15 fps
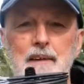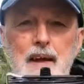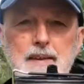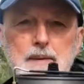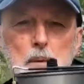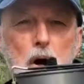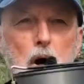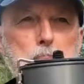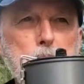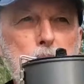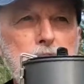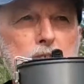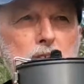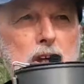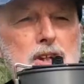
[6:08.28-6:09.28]
That's my
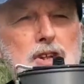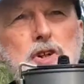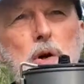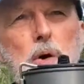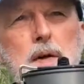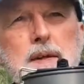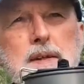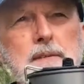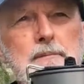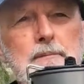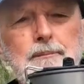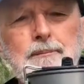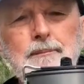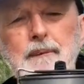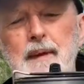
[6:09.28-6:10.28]
preferred choice.
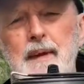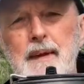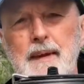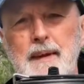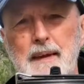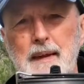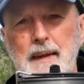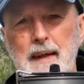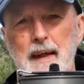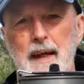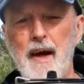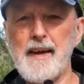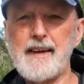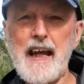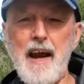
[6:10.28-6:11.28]

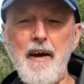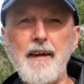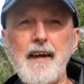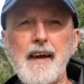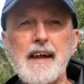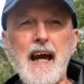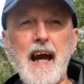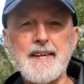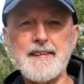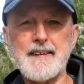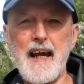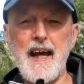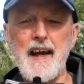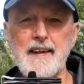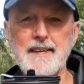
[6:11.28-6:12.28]
I carry the
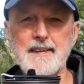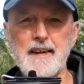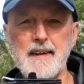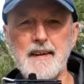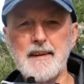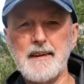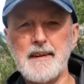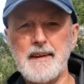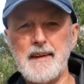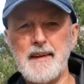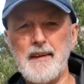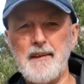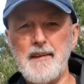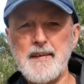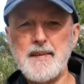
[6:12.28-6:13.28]
gas canister
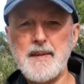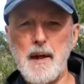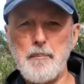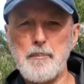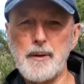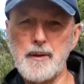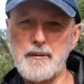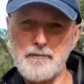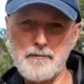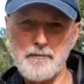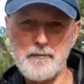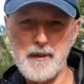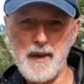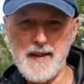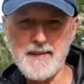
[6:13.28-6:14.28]
separate,
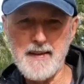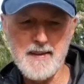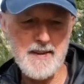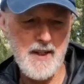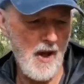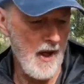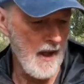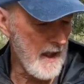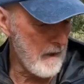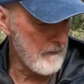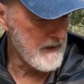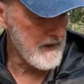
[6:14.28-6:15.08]
but that's entirely